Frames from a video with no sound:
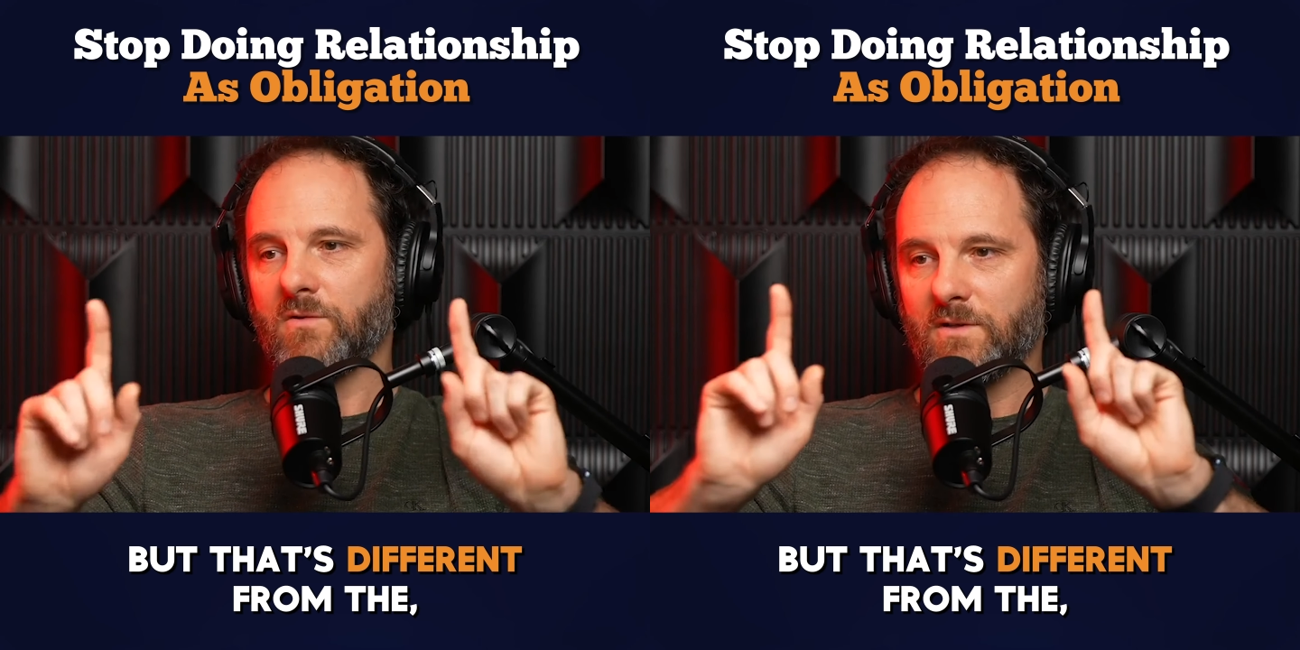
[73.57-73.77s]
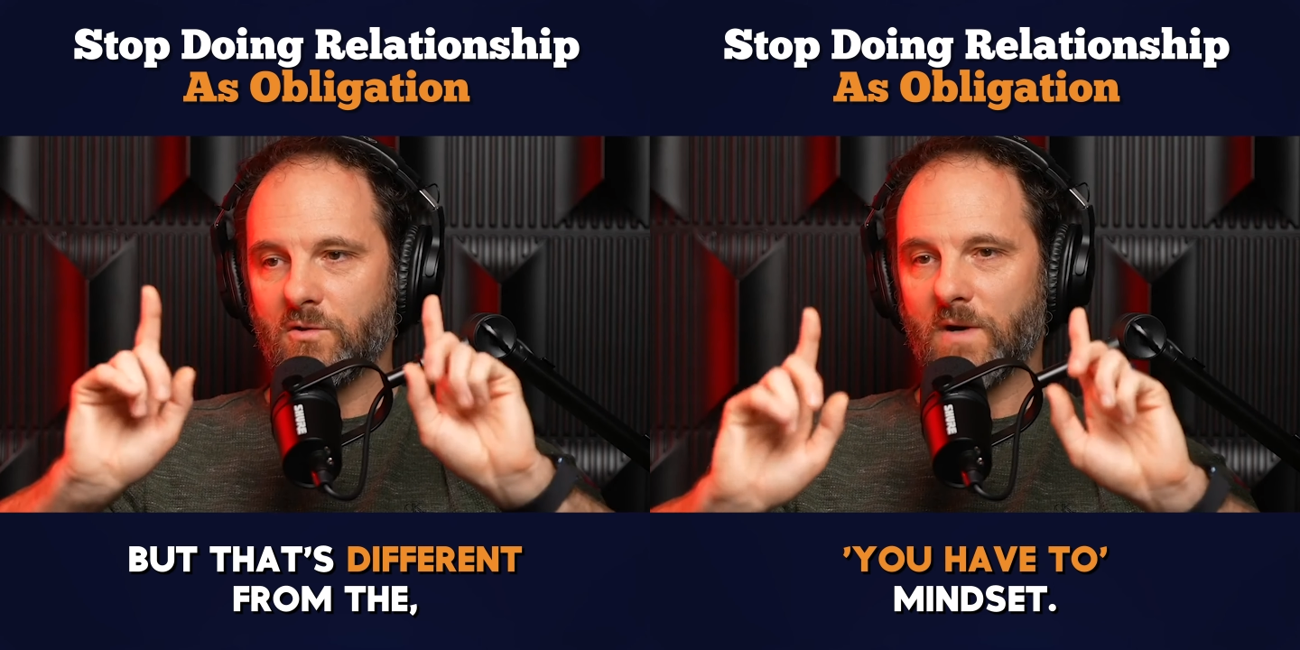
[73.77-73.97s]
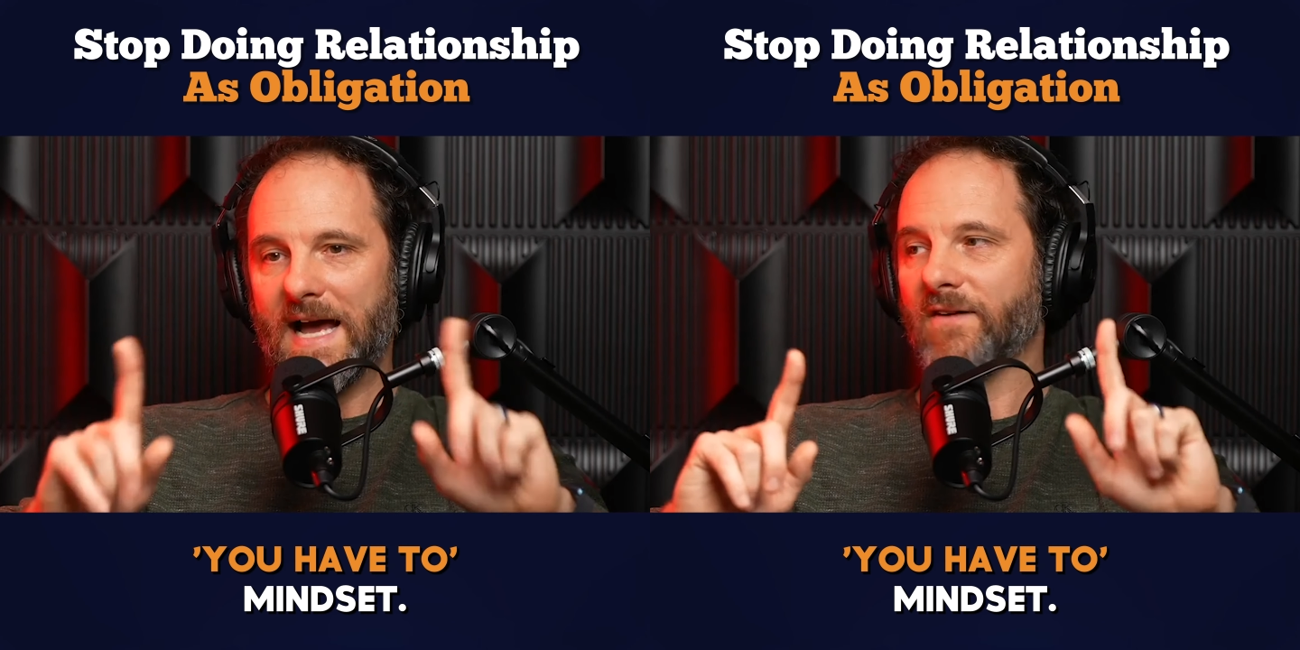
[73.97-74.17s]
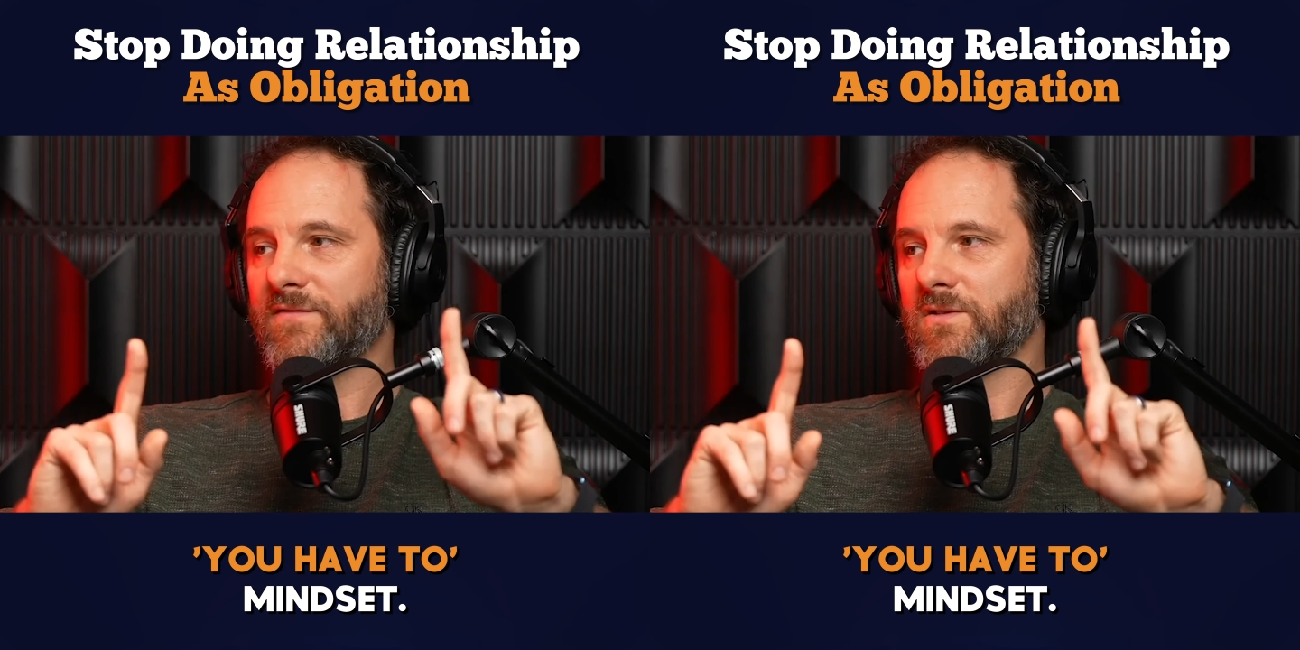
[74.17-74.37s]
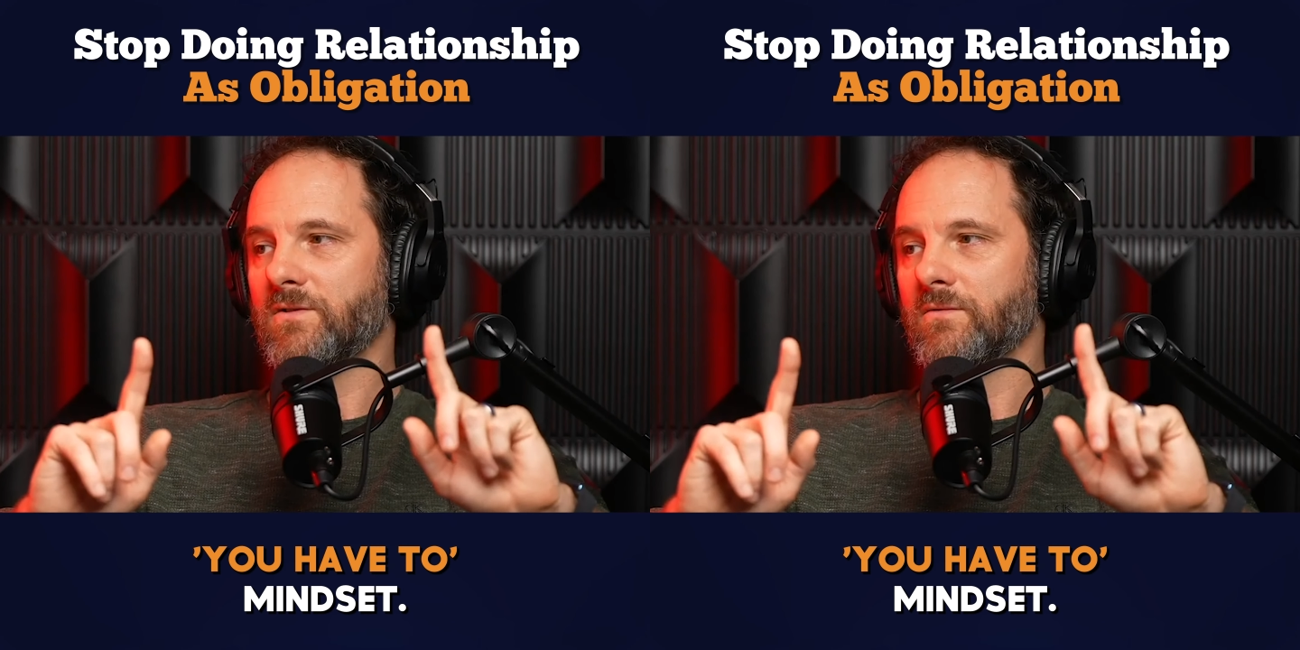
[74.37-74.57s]
the you
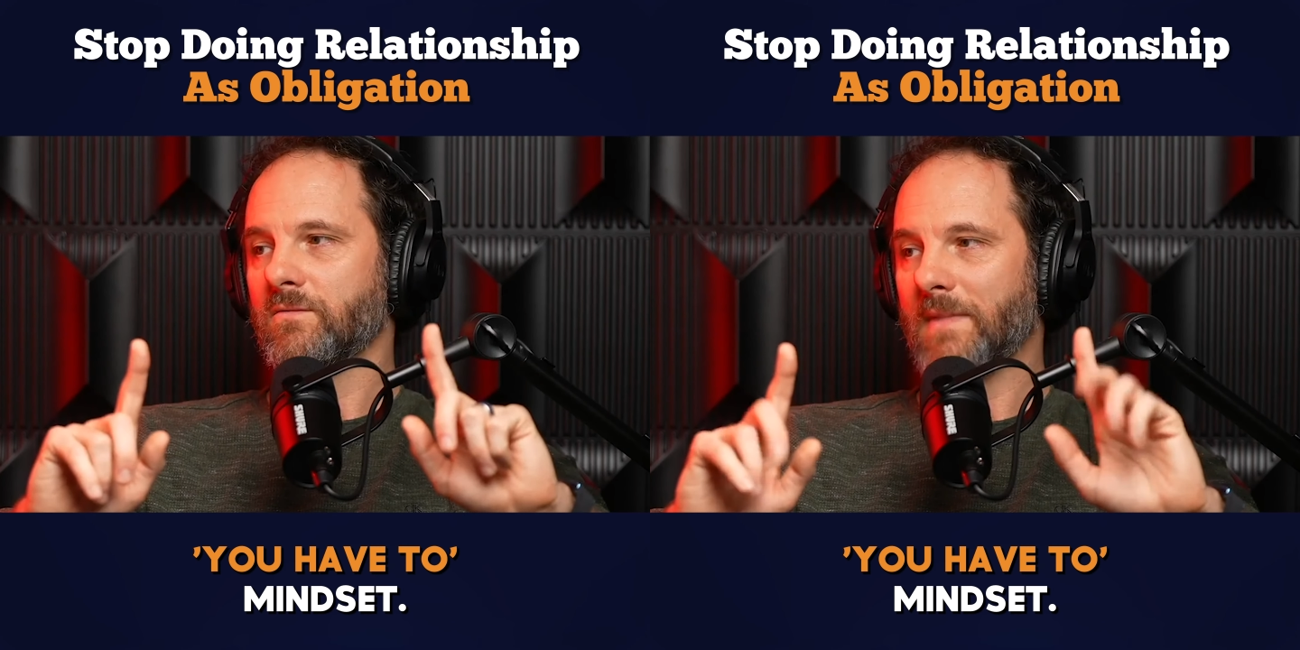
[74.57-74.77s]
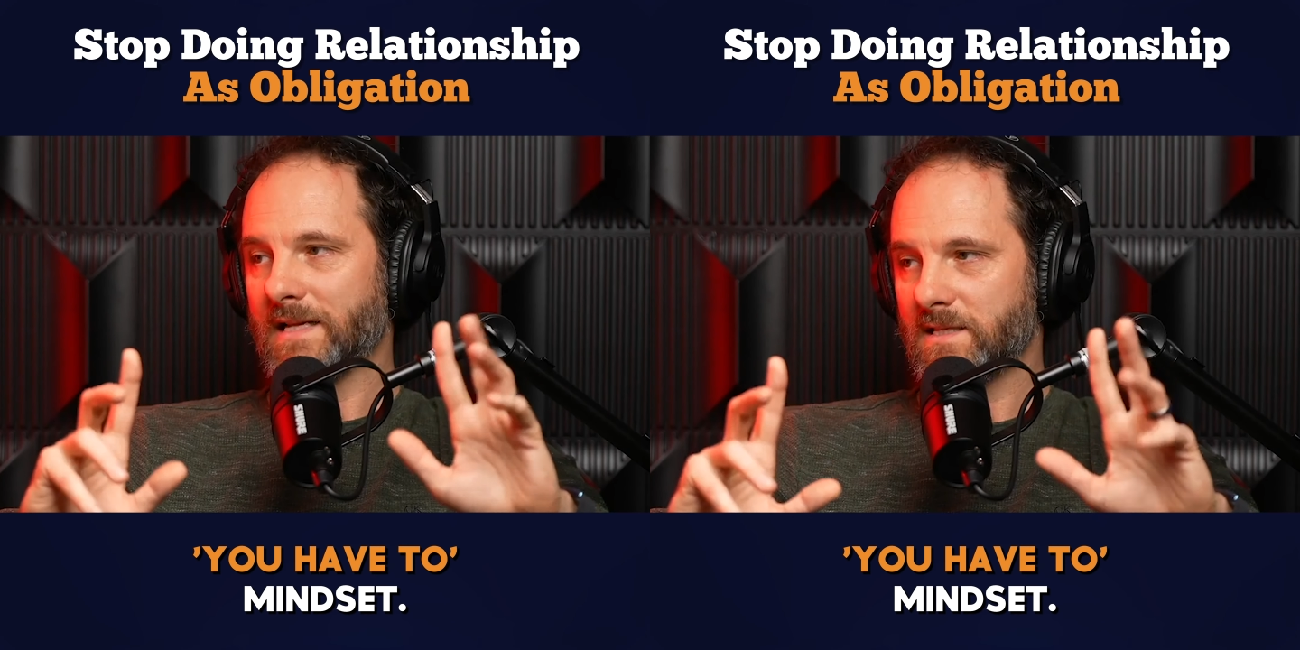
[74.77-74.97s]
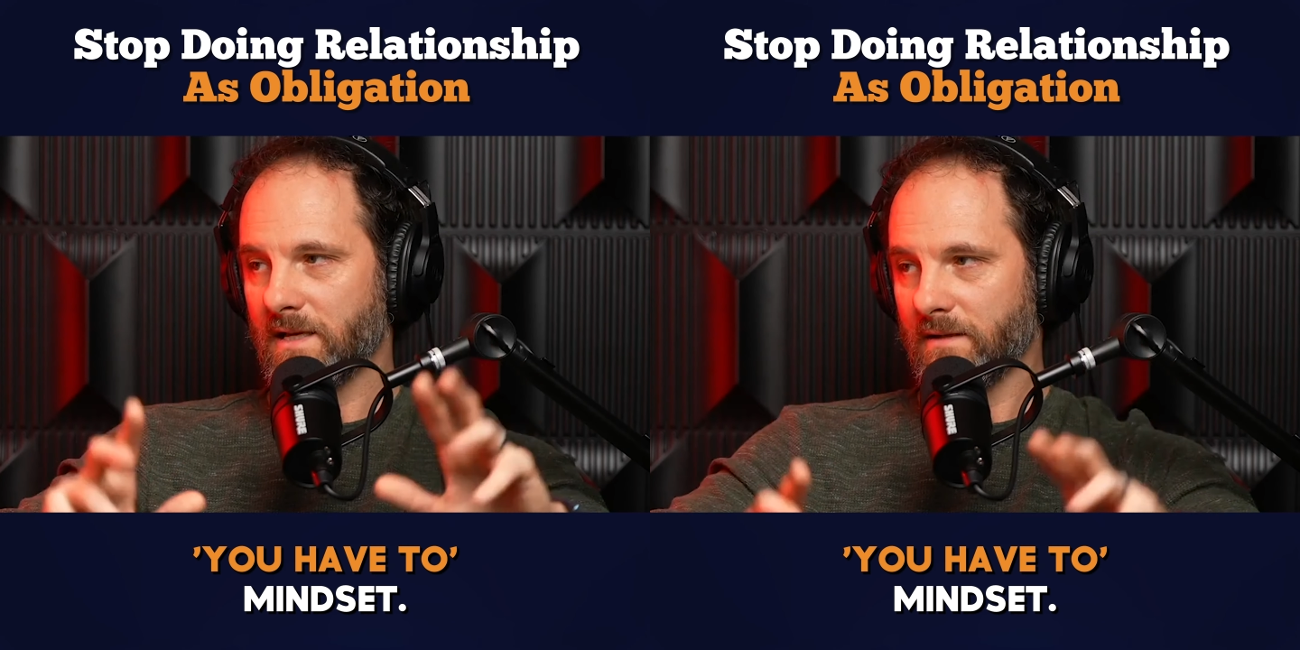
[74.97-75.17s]
have to mindset.